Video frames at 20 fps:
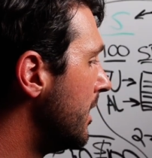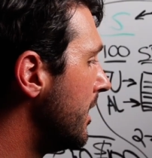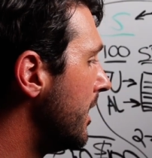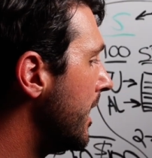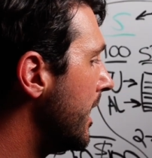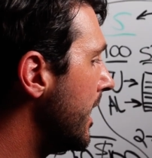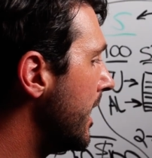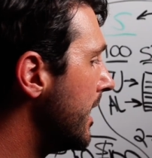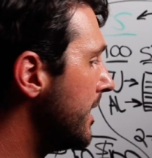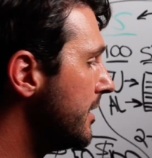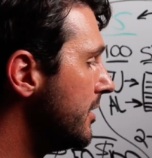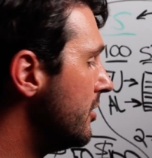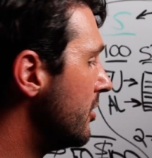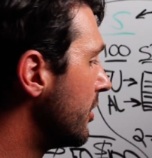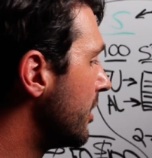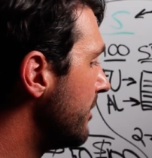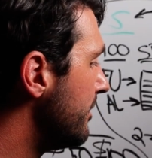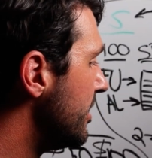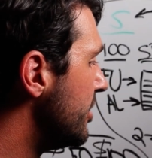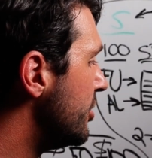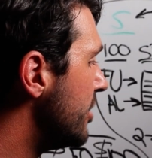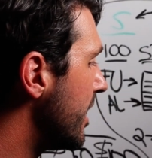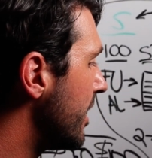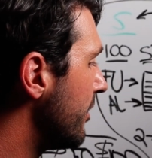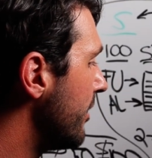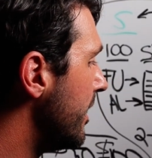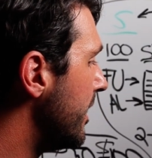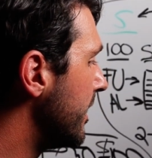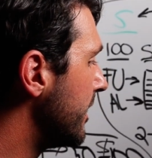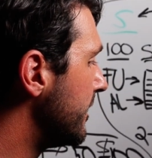And you're gonna be
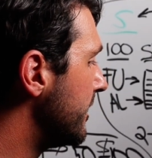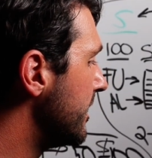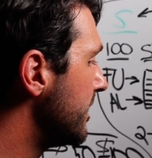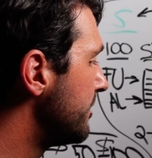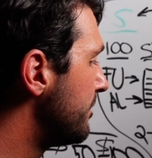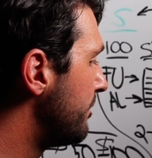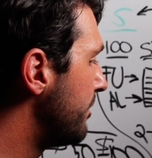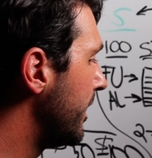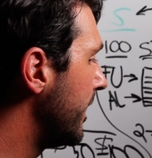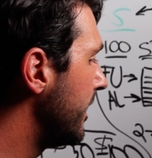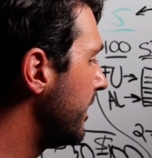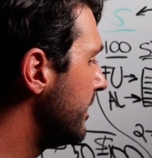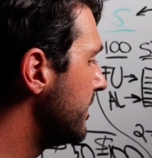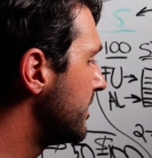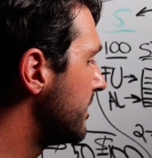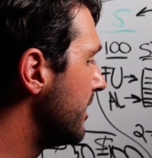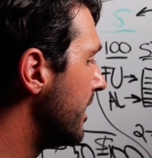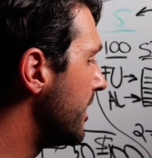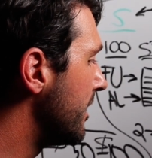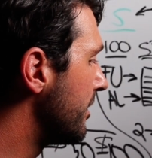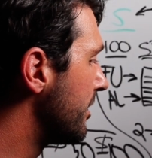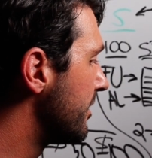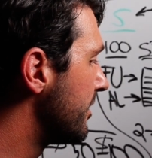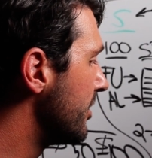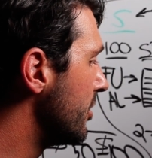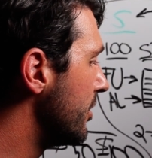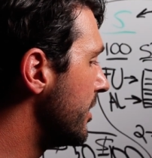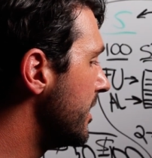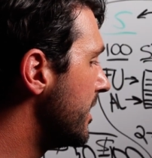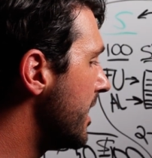generating at this place like
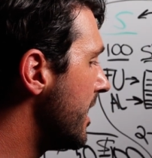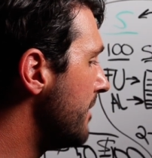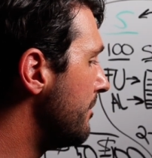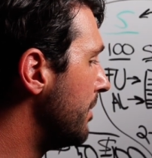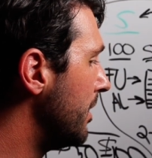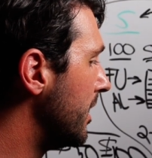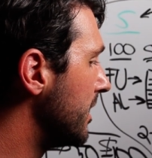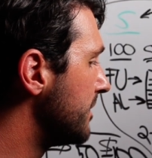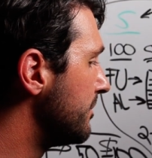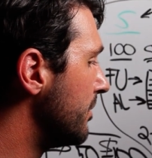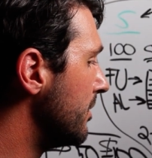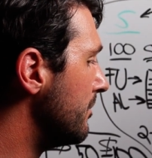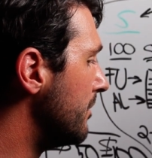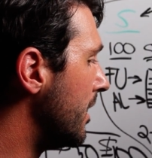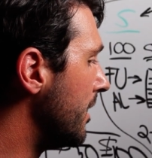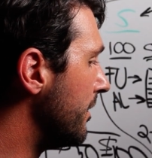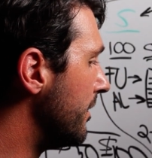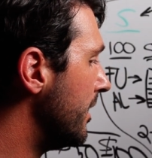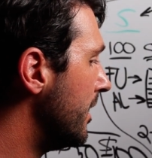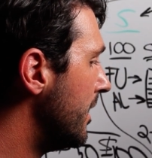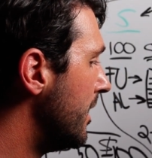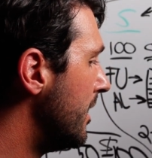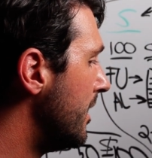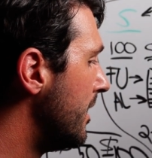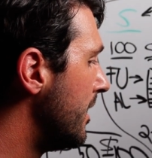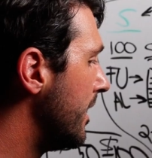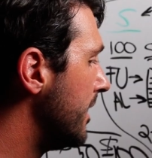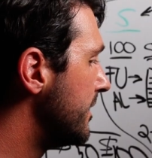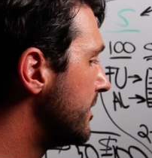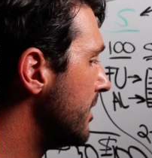30K plus per month.
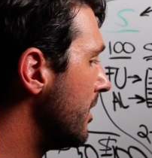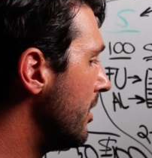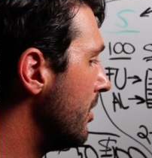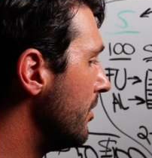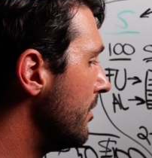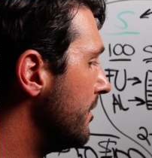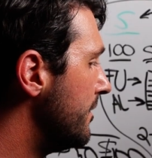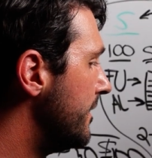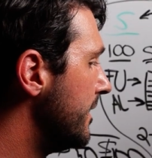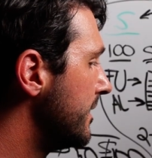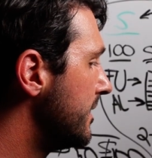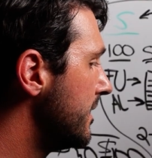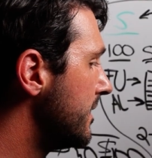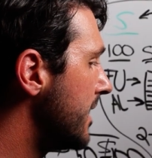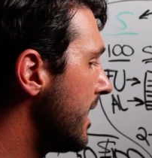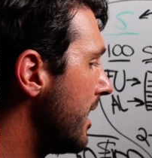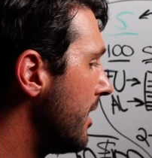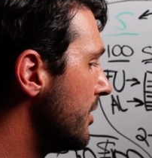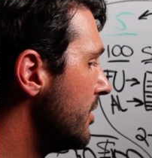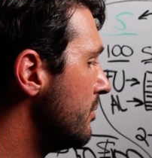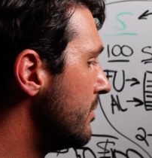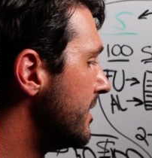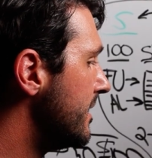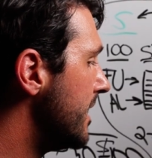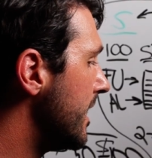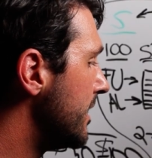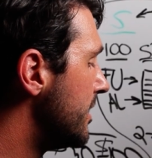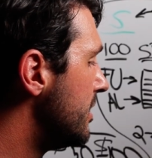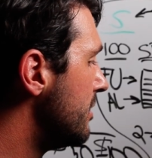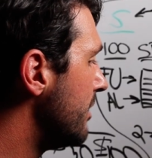And so this is how you would
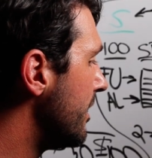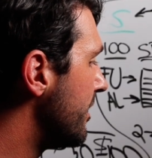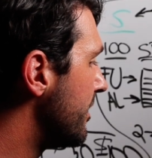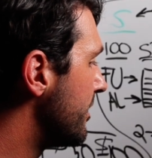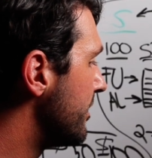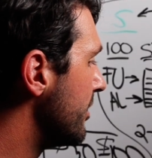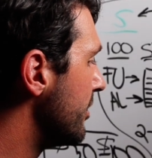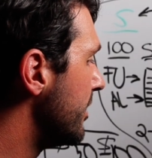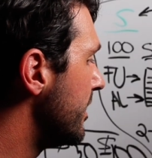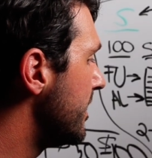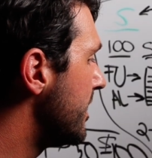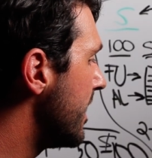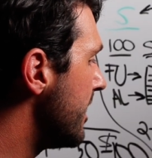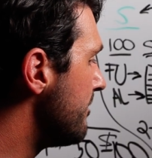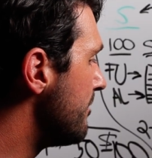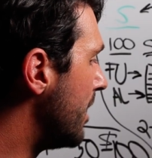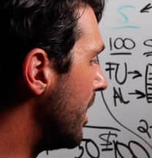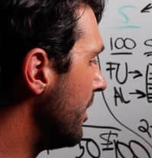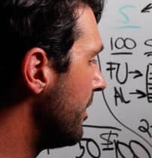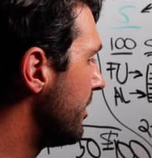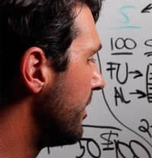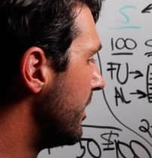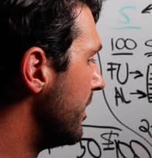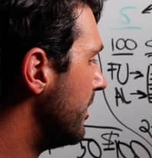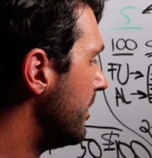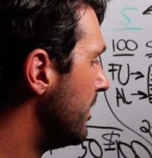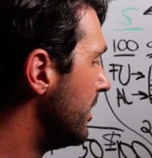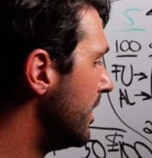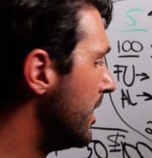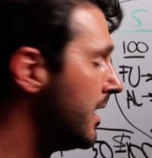get to a 30K month
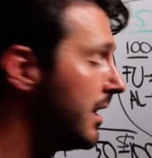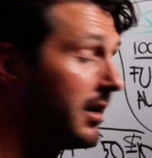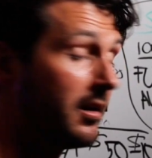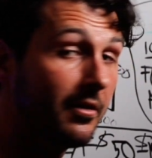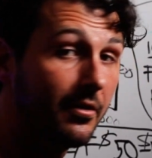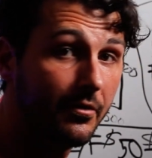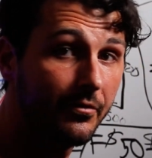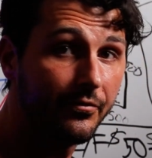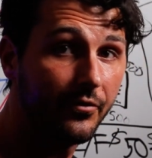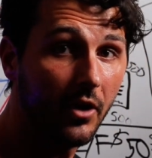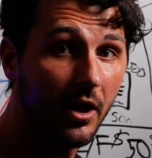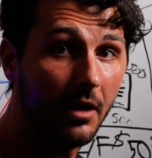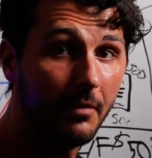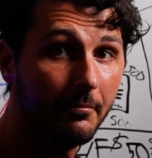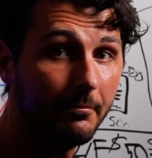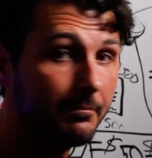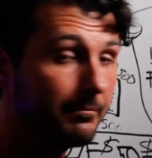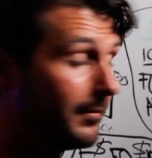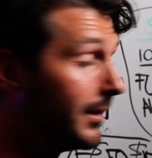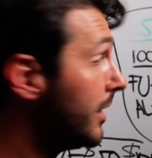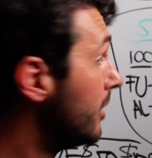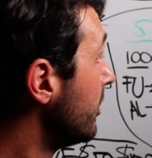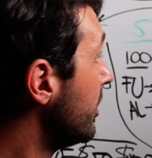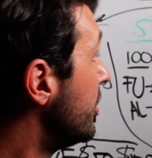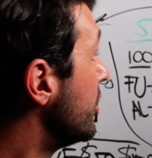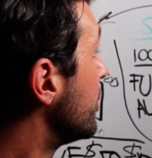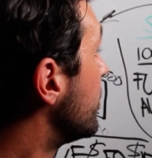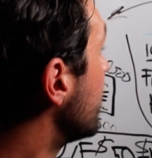from literally just